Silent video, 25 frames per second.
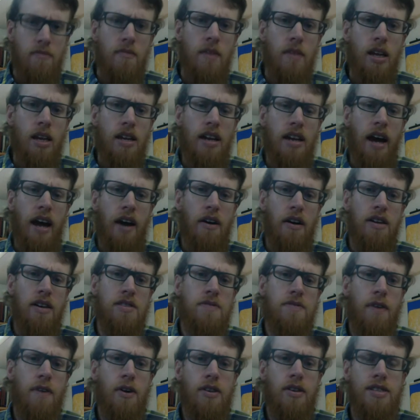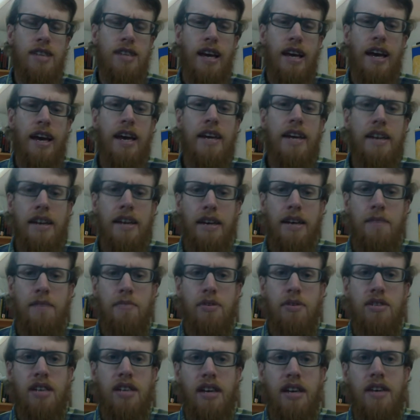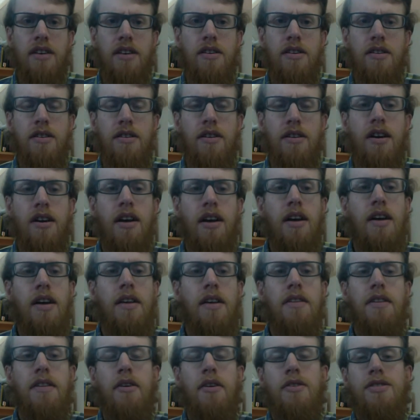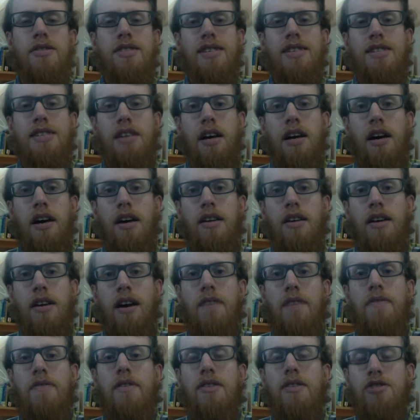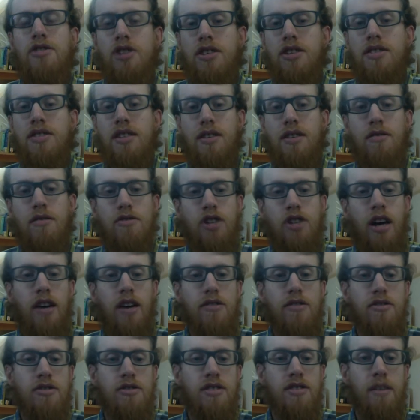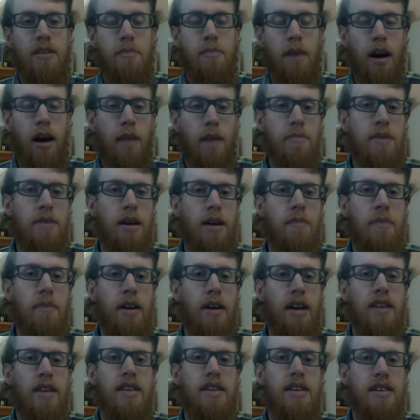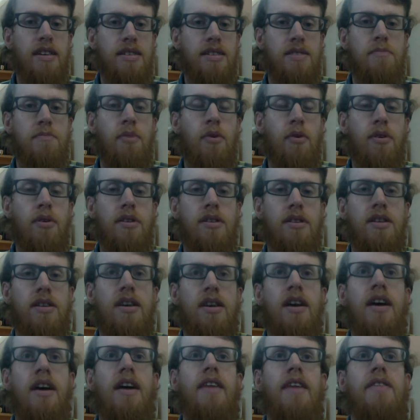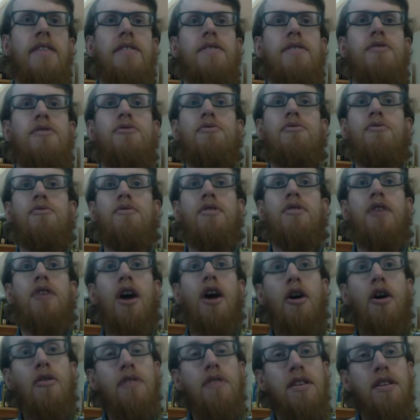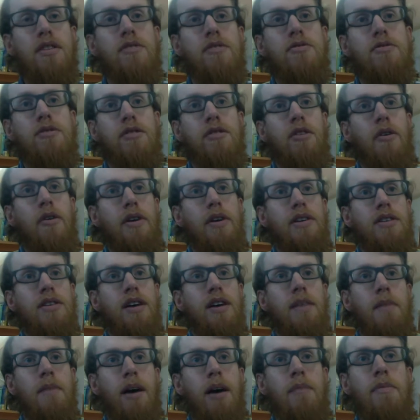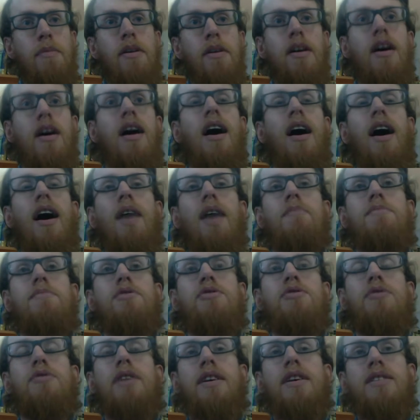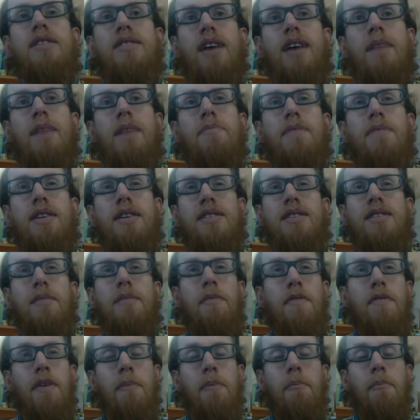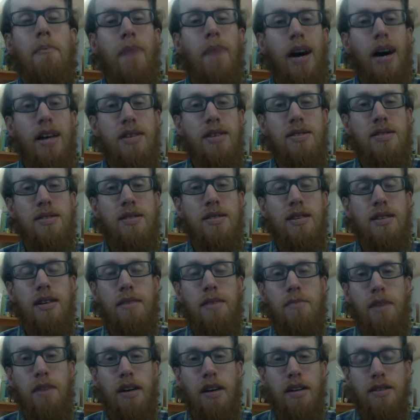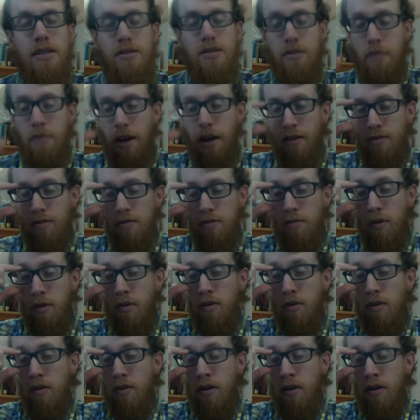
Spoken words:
Now, as far as Haiti in particular, there's a ton of logistical challenges that popped up, and I think it's important to know that those are going to come up, to accept that some of them might seem insurmountable,